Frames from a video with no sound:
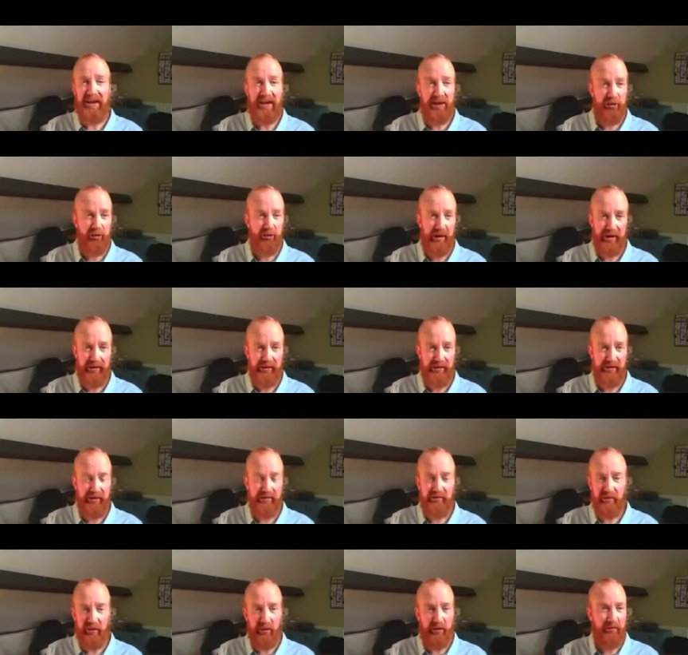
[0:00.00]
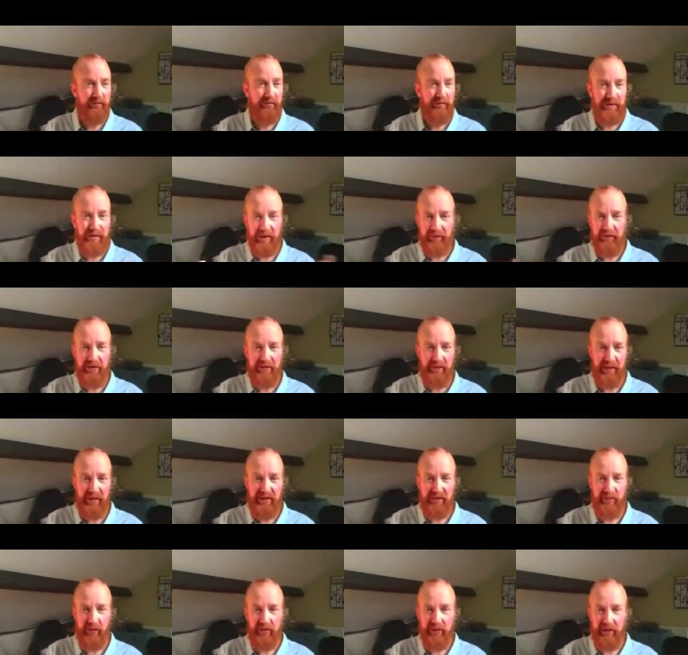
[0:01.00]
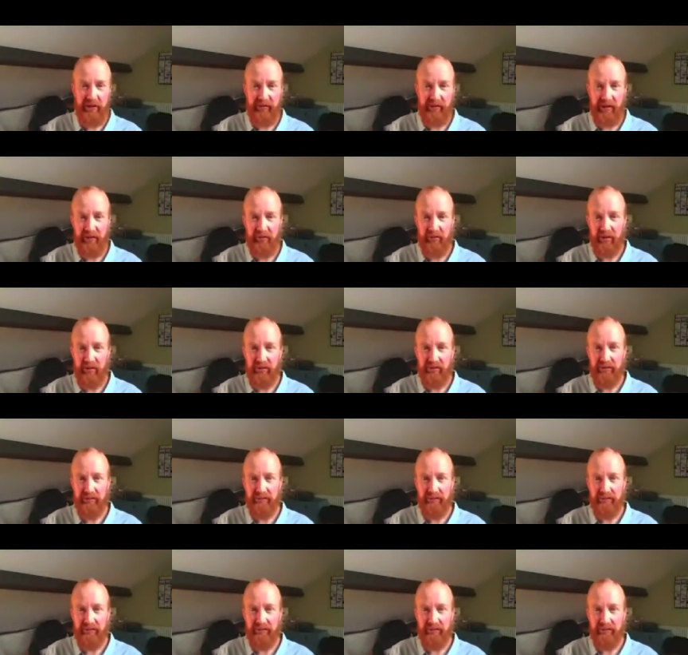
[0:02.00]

trends on stuff that's being spotted around the world.